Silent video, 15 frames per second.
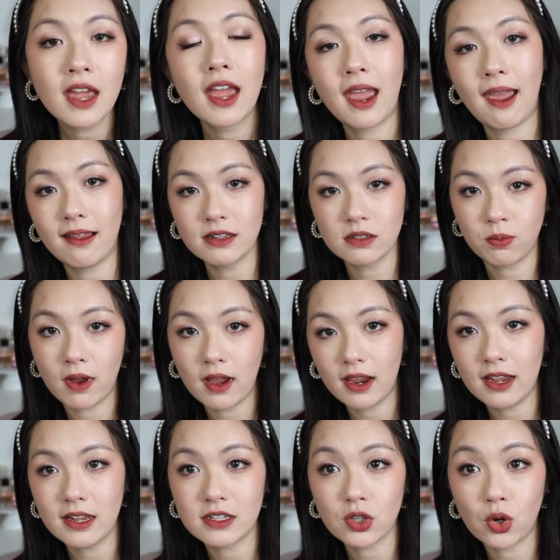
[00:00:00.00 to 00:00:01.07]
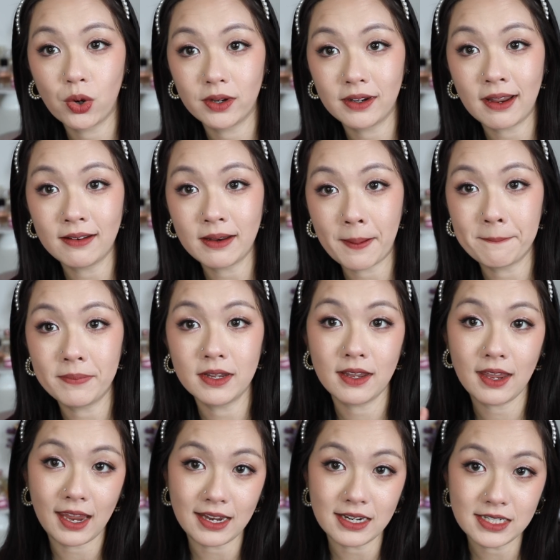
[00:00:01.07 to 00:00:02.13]
hence why it's on number
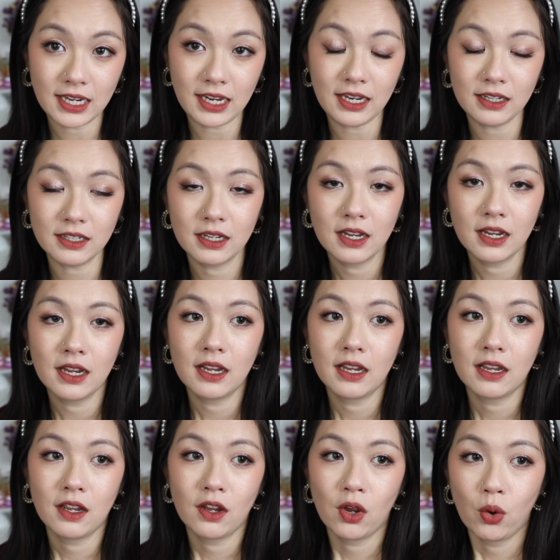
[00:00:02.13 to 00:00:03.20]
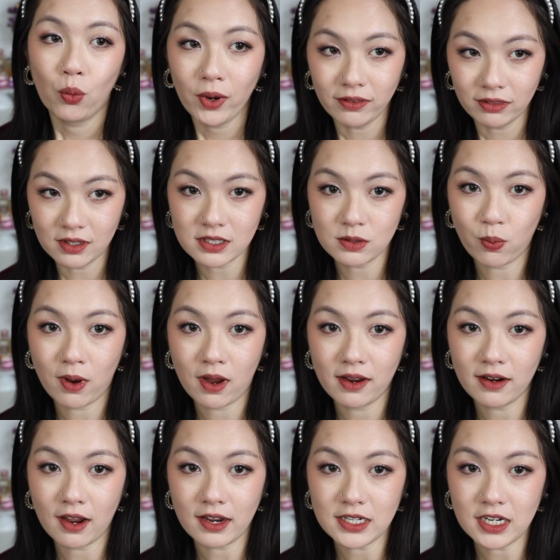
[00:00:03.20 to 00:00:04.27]
18. With this
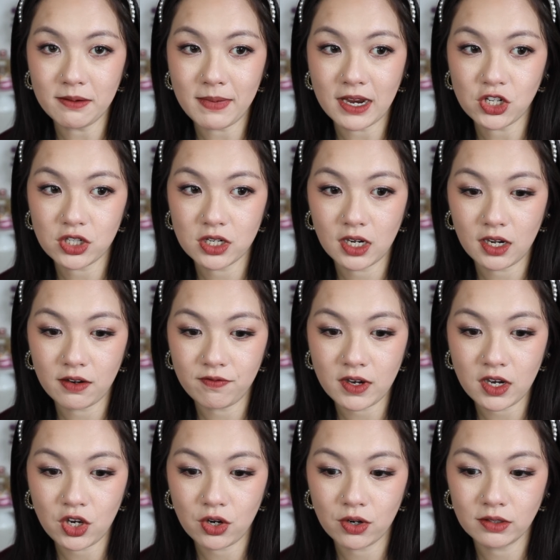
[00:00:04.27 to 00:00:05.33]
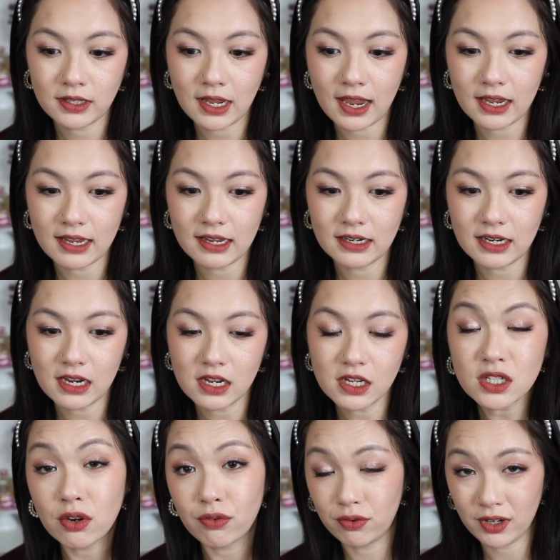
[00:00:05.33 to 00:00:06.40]
one, I did mention in the video that it
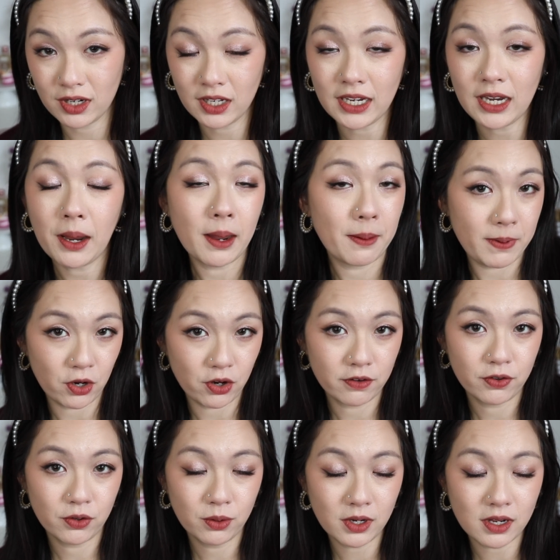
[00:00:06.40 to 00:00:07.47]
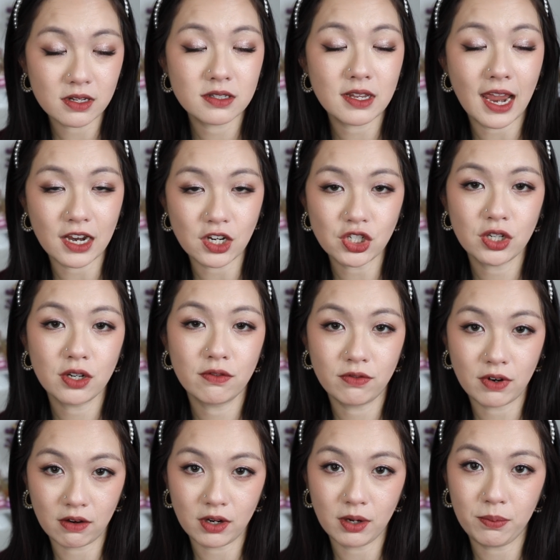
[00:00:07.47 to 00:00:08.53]
is really beautiful. It's actually a
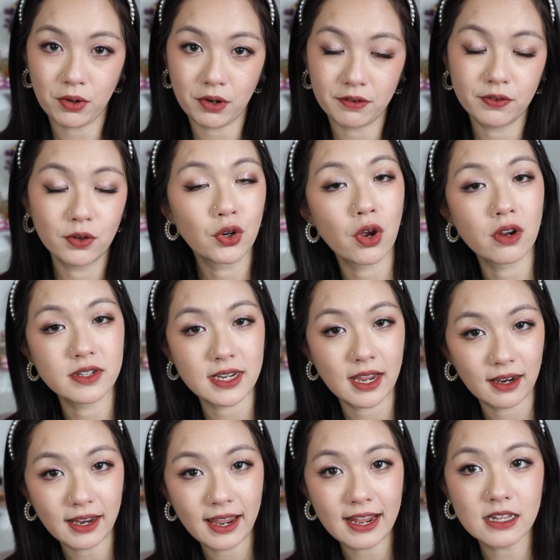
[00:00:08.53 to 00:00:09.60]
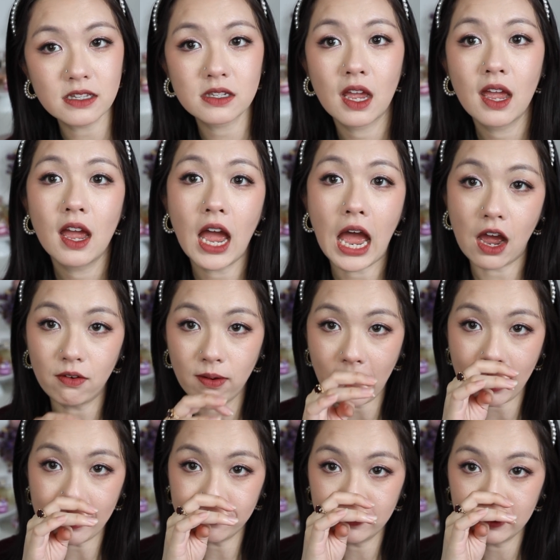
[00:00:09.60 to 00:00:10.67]
very beautiful contact lens.
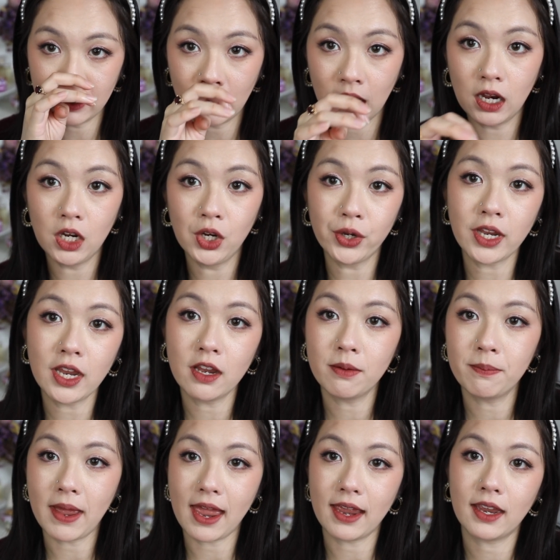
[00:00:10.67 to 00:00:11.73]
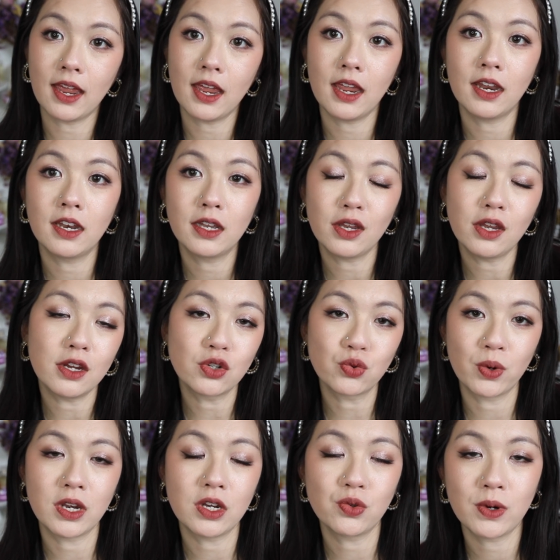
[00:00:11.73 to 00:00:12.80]
However, looking back in the year
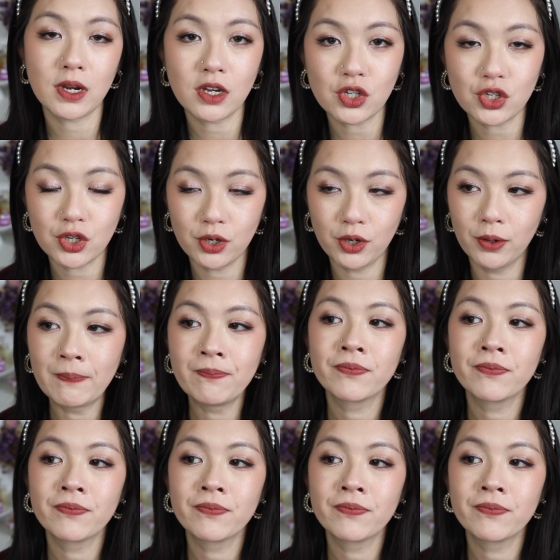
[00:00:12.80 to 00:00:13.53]
2022,